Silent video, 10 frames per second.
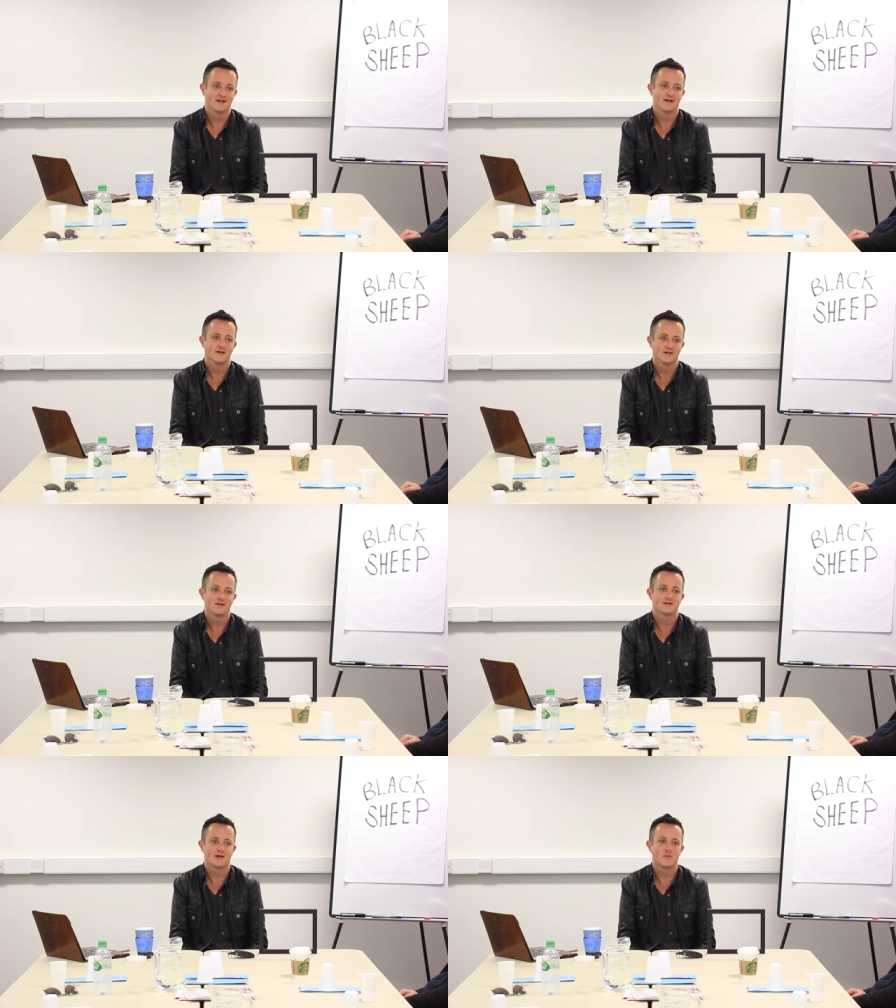Yeah,
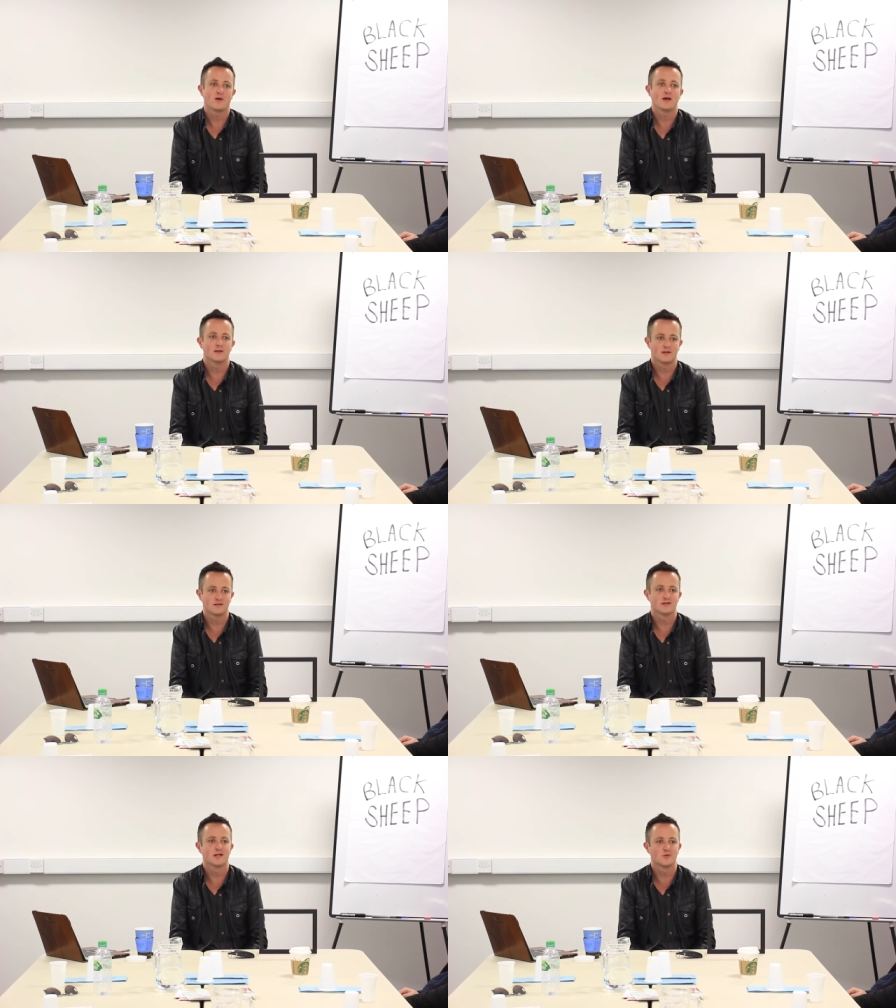it's like playing the
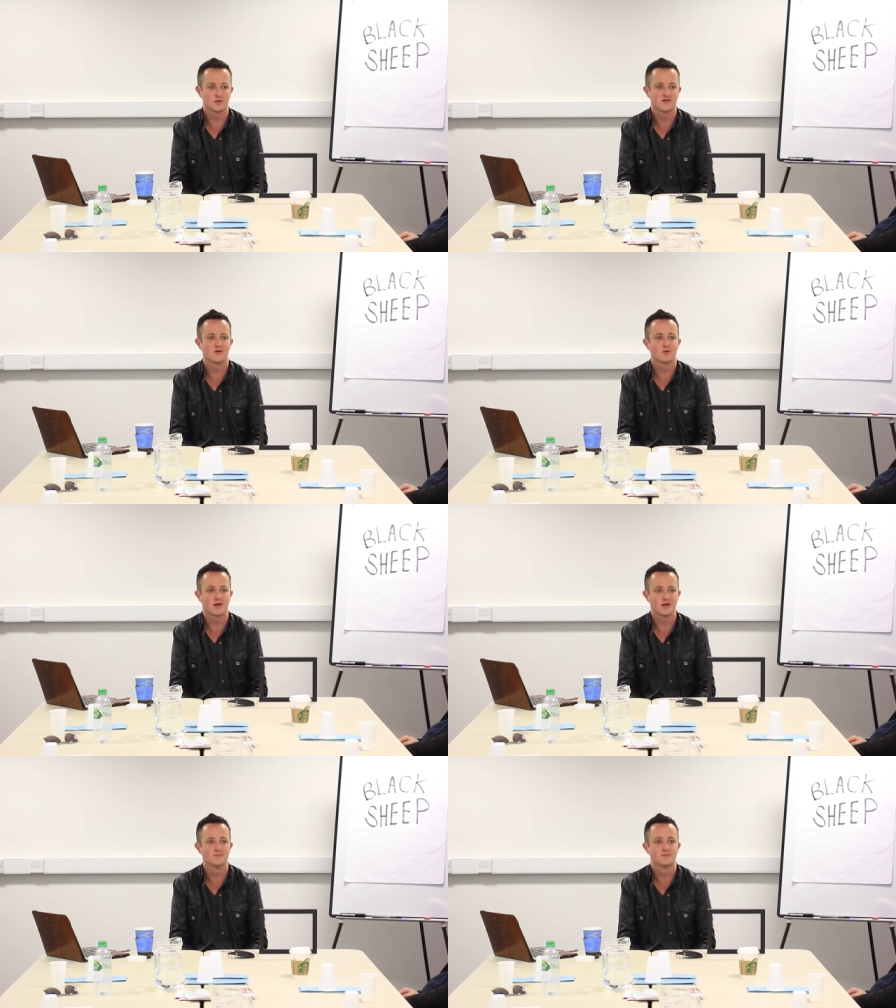casino at their own
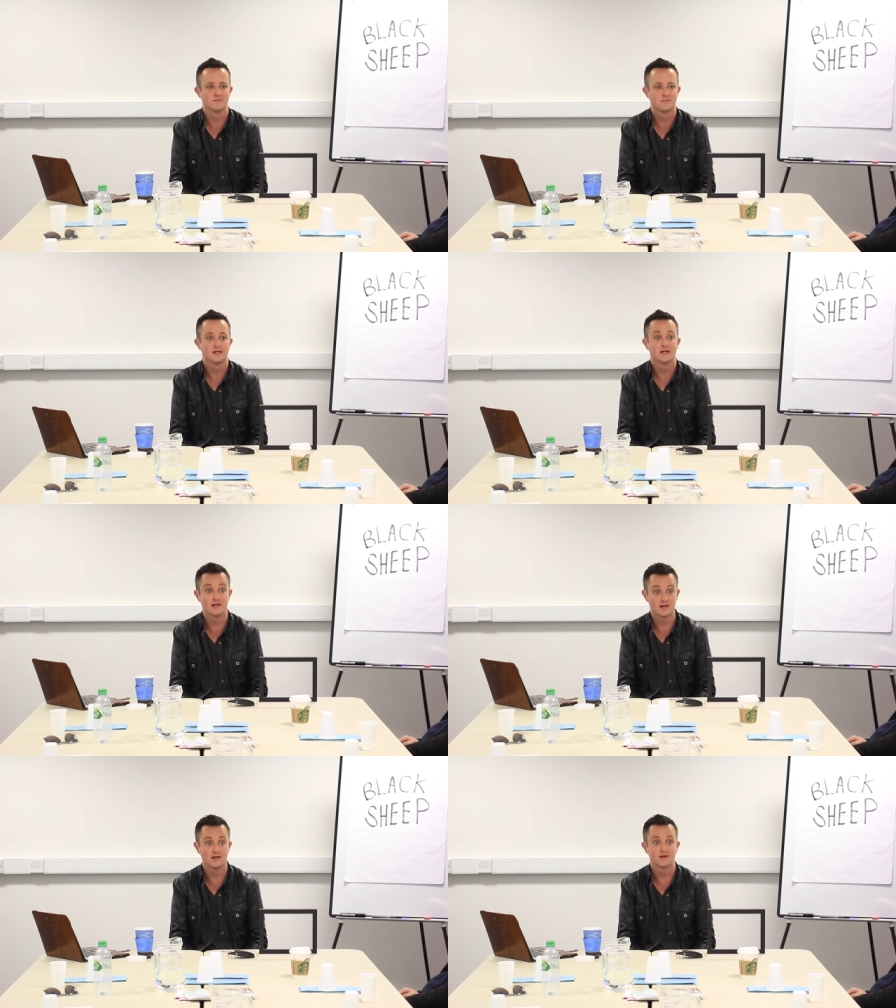game,
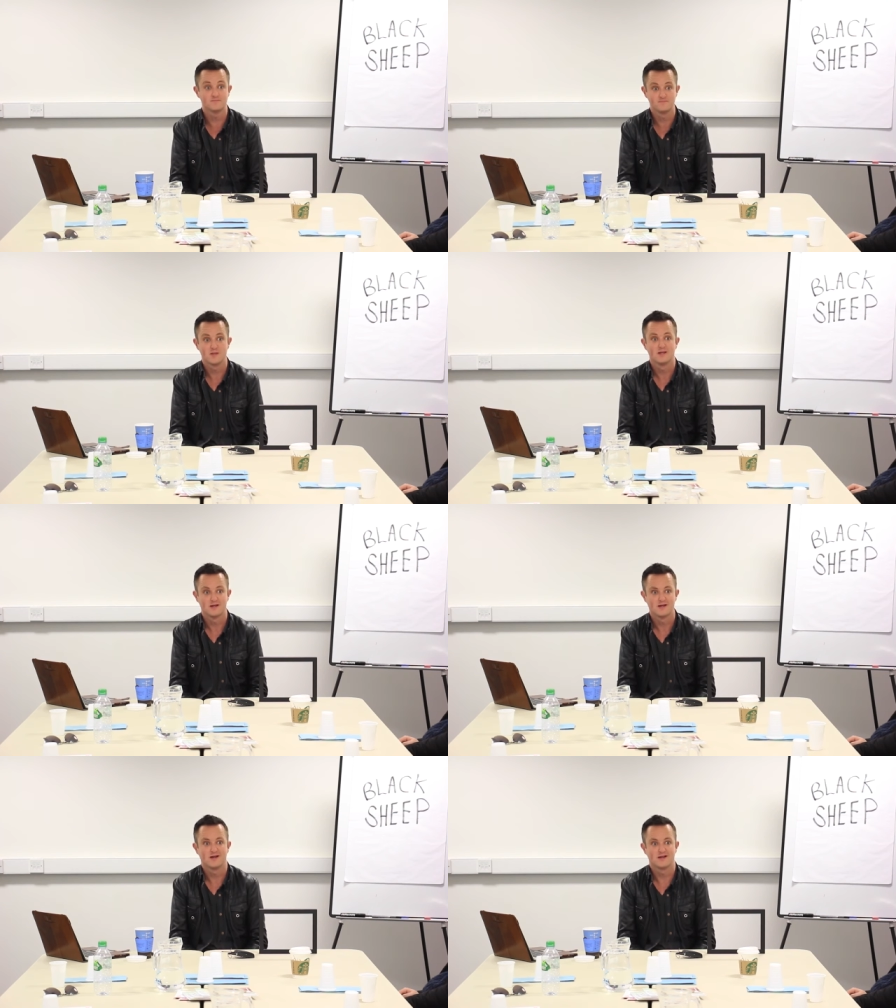legally,
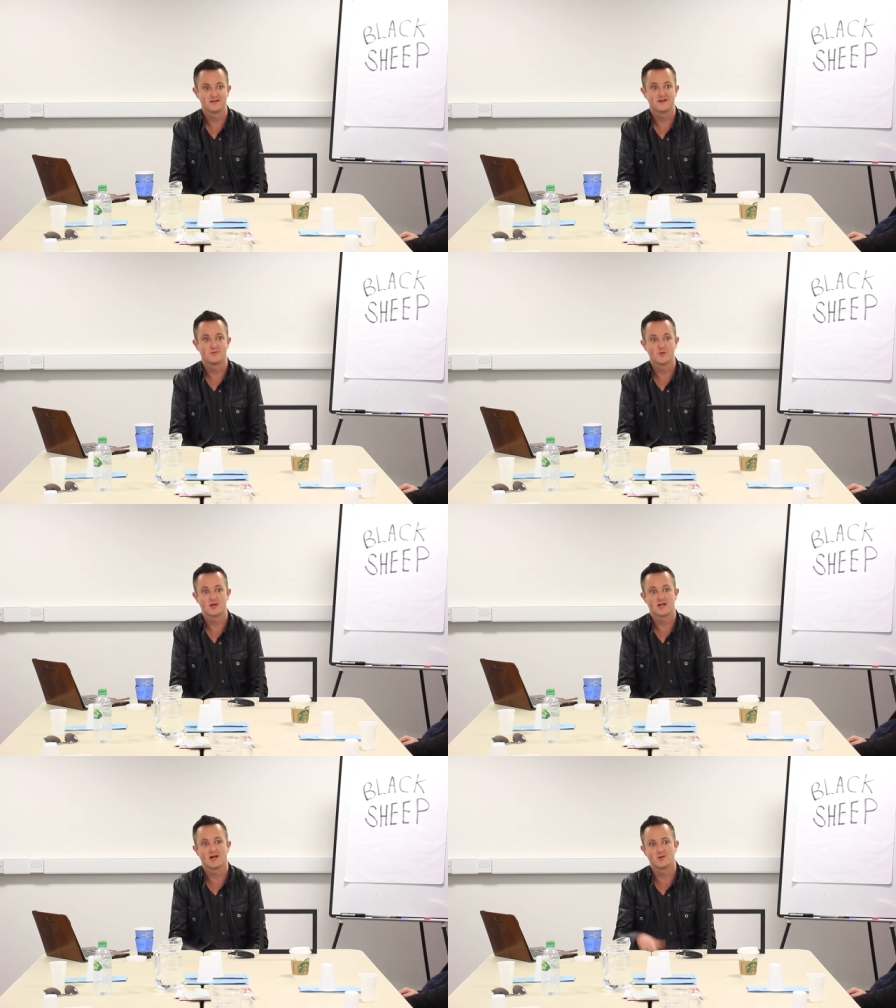and uh,
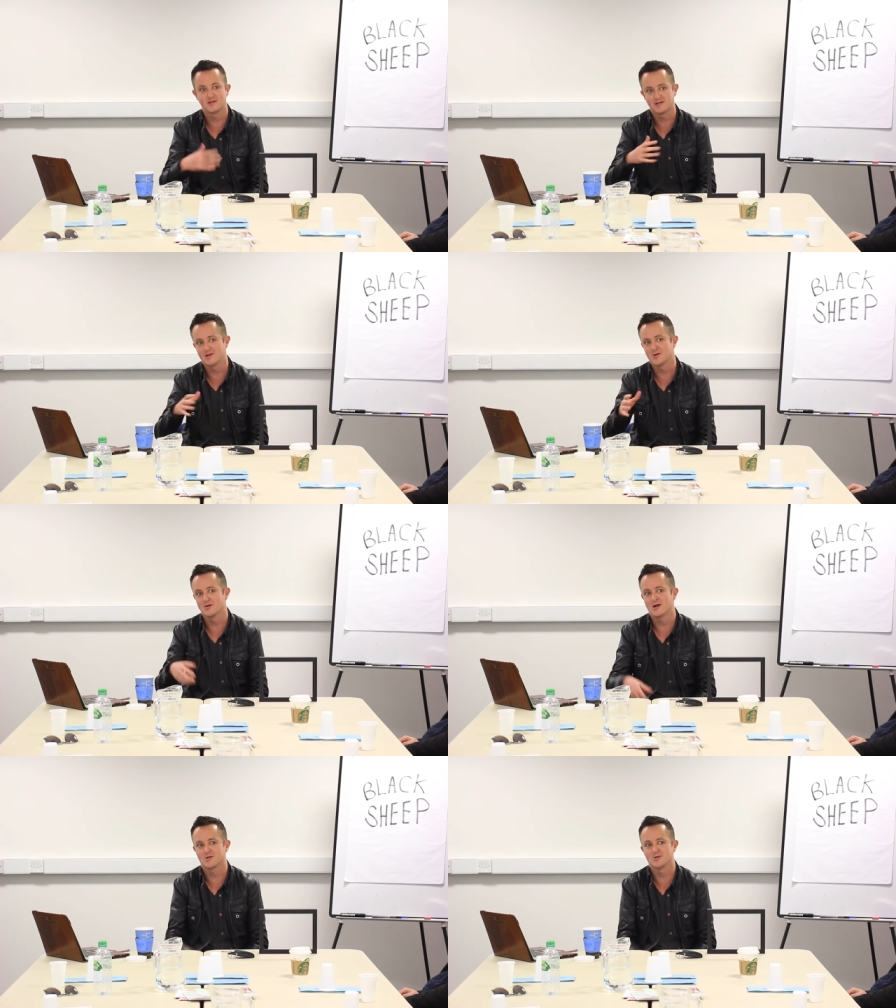working out this
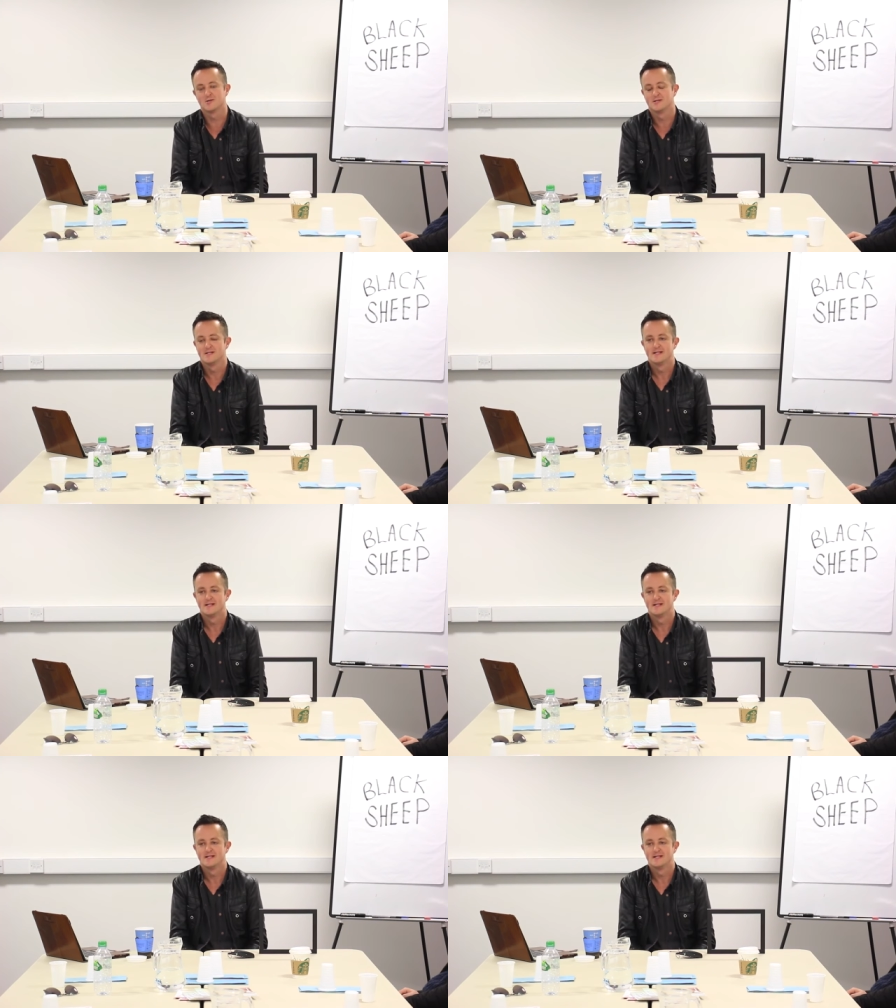little hustle.